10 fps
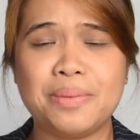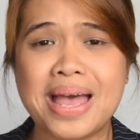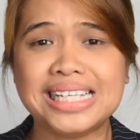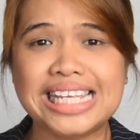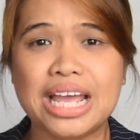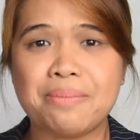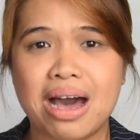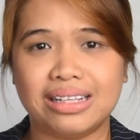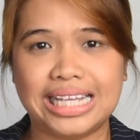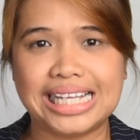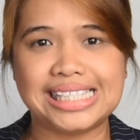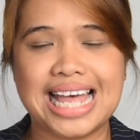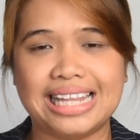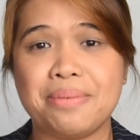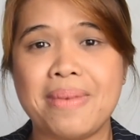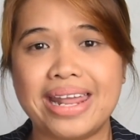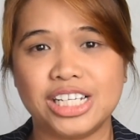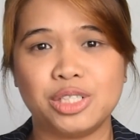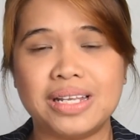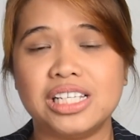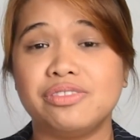The best thing about it is that the management